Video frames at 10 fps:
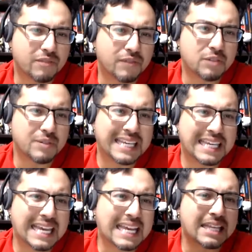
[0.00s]
first one to
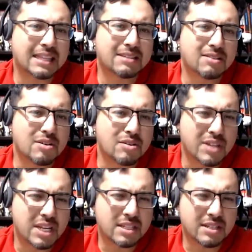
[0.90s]
get it, so
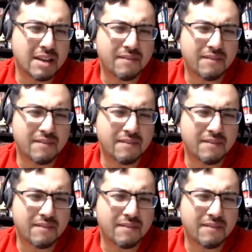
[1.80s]
that's not